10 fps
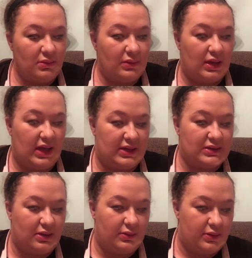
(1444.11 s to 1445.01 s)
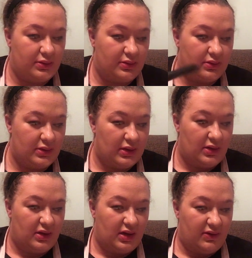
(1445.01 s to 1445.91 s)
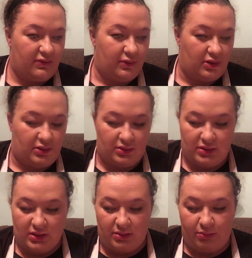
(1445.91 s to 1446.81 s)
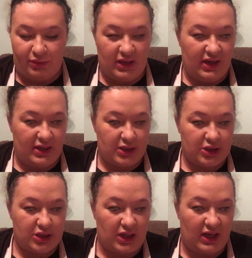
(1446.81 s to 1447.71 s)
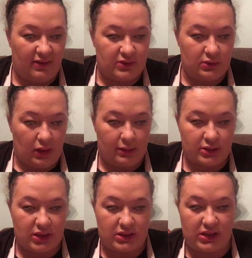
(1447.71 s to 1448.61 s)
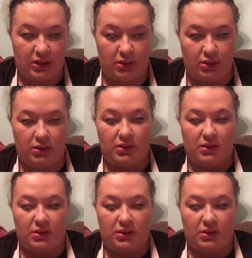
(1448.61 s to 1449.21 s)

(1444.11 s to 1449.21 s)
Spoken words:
Okay, so for blush, I have 2 options here.